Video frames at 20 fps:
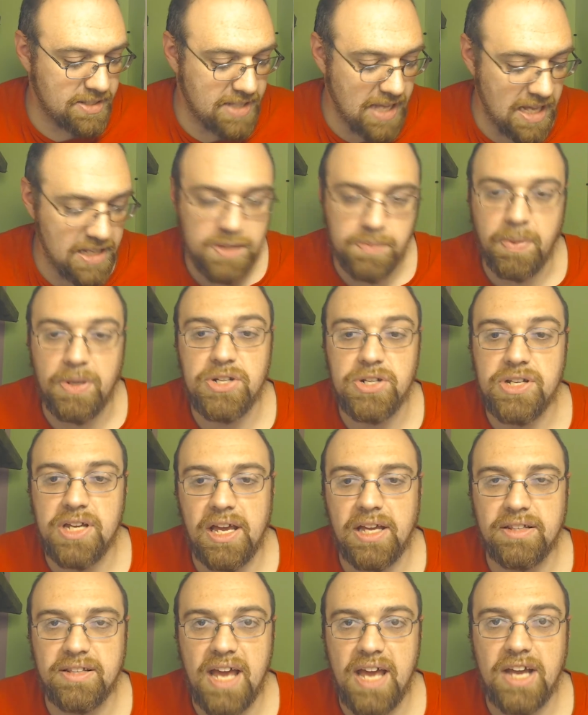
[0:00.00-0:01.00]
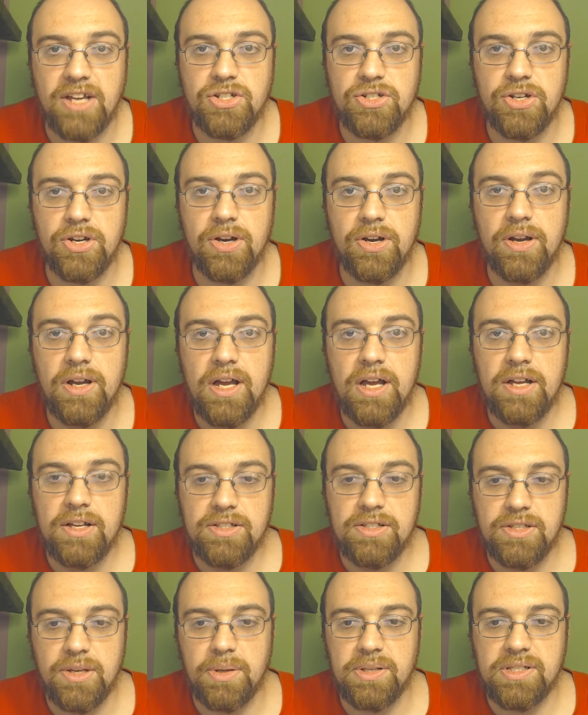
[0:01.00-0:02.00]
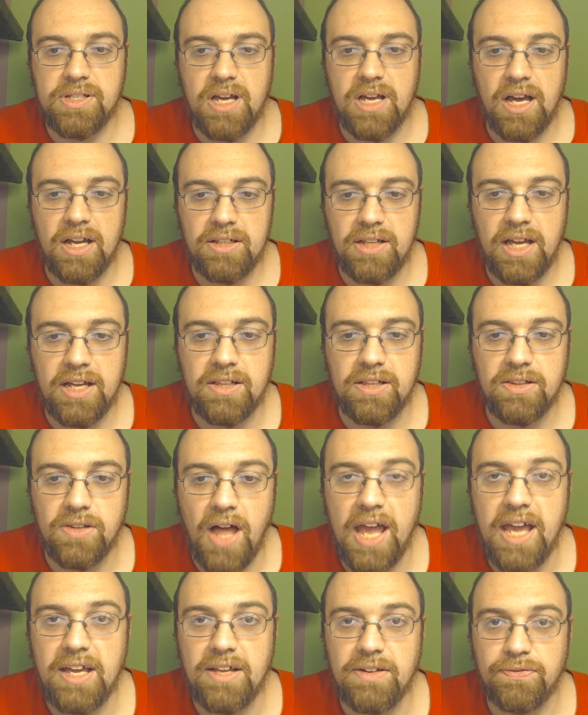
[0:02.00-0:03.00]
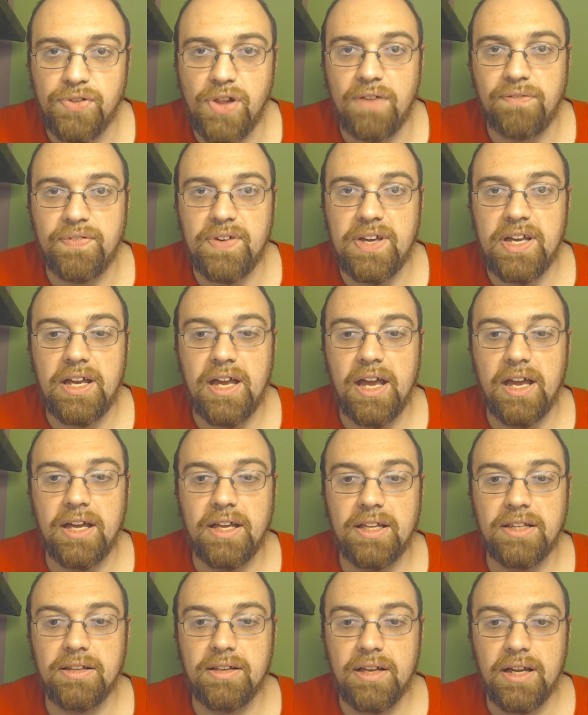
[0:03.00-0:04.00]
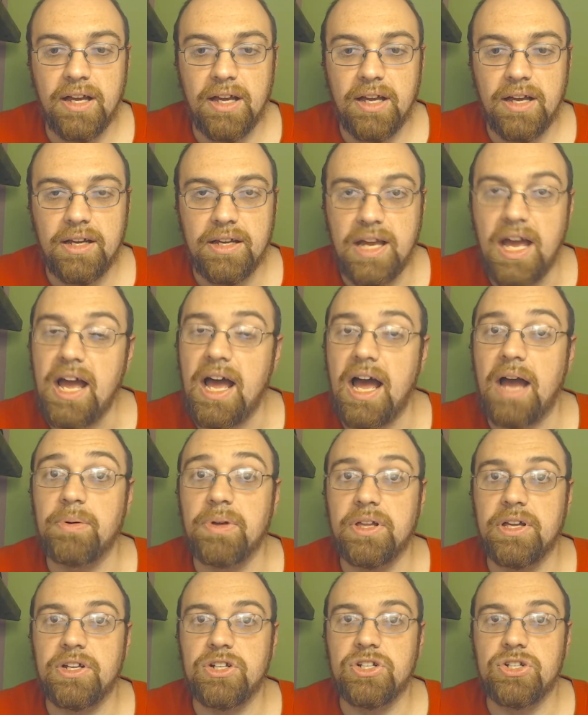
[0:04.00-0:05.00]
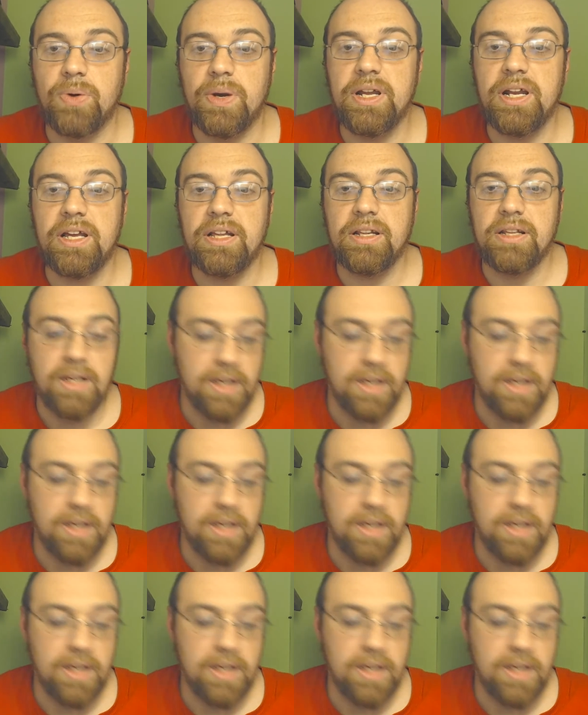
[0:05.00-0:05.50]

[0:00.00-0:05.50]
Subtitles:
sponge cake texture, so it's kind of like light and fluffy, and yeah, I really enjoyed it.